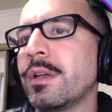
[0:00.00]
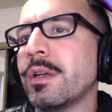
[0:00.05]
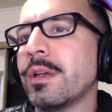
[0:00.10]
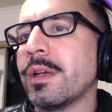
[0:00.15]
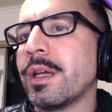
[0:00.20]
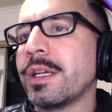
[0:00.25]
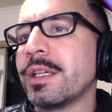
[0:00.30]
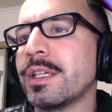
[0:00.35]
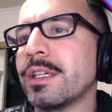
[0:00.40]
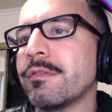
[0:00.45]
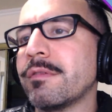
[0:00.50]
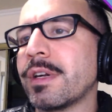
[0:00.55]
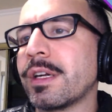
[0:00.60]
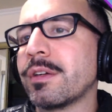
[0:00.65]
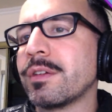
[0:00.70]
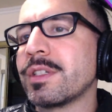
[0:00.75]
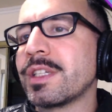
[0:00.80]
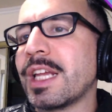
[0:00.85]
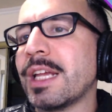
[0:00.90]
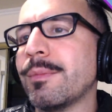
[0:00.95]
19
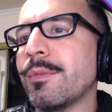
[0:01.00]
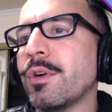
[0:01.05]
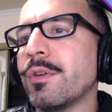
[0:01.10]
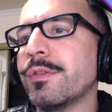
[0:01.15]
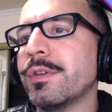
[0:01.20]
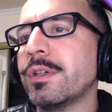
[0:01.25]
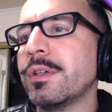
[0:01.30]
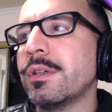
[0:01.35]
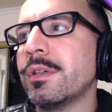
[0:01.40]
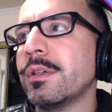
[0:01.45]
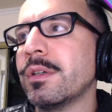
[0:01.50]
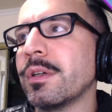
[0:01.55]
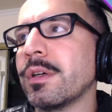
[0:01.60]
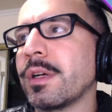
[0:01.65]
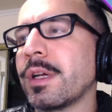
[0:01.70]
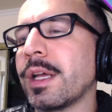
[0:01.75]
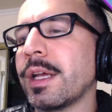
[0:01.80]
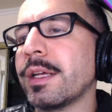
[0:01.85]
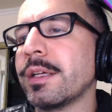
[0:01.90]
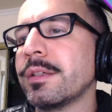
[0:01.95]
records came over.
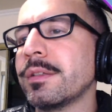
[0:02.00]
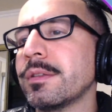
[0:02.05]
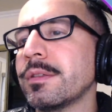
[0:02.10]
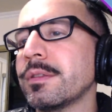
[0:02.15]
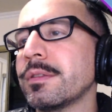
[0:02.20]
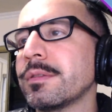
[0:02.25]
OK.